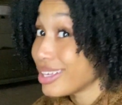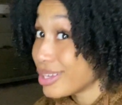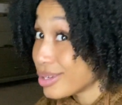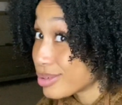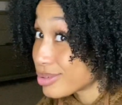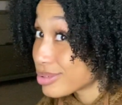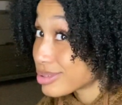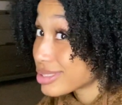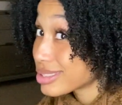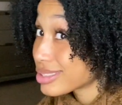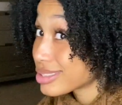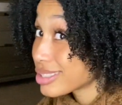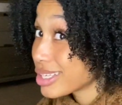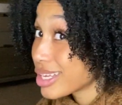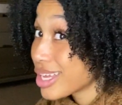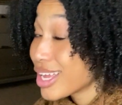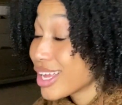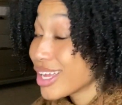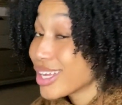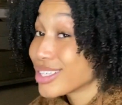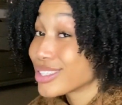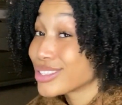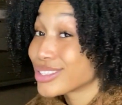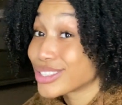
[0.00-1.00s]
else.
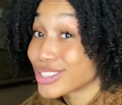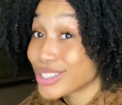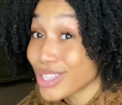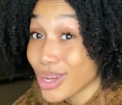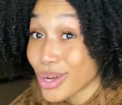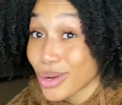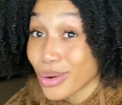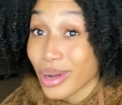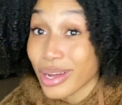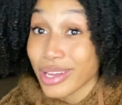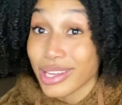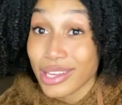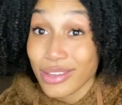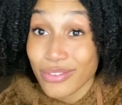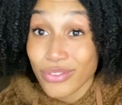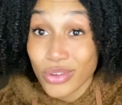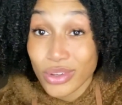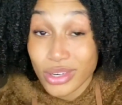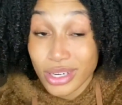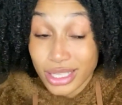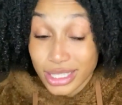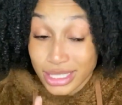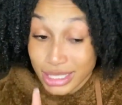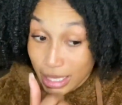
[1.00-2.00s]
So I'll give you
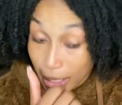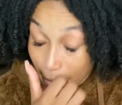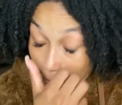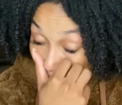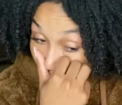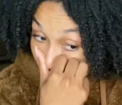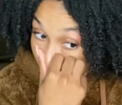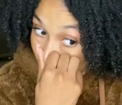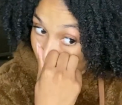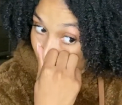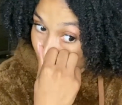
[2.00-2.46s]
an example.